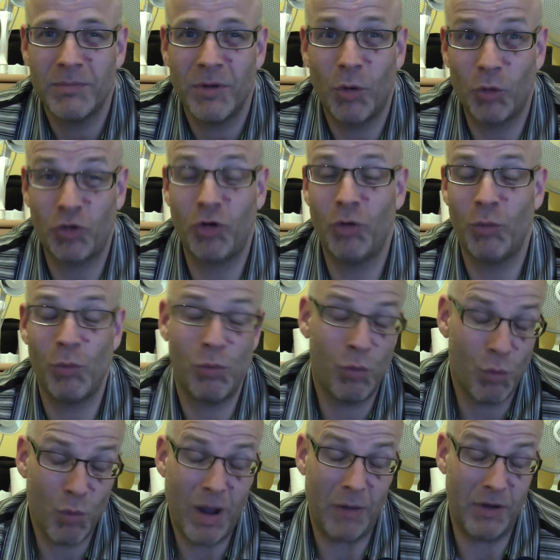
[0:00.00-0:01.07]

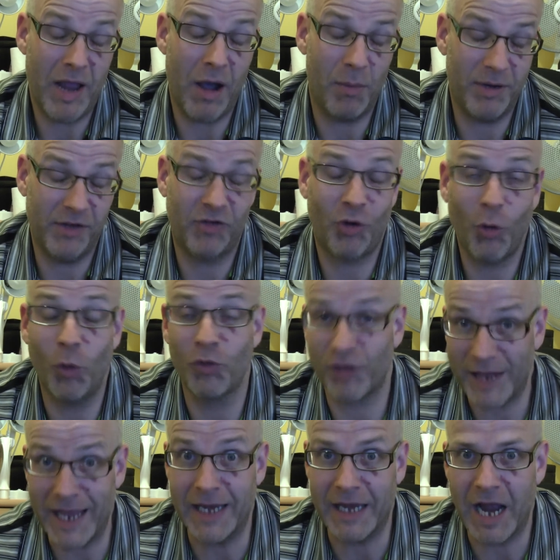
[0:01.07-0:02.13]
tours
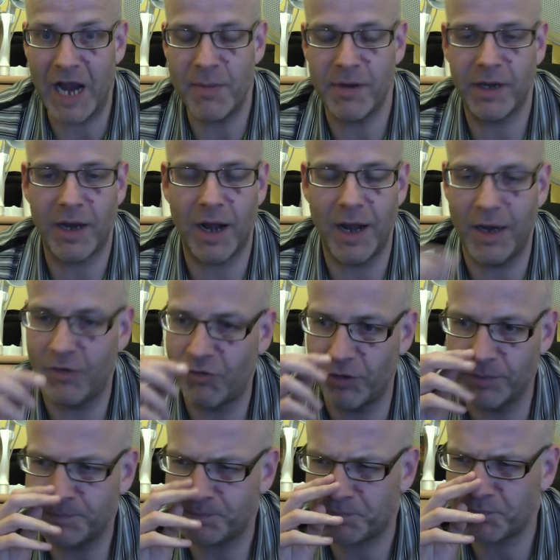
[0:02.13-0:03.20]
of their gaming collection.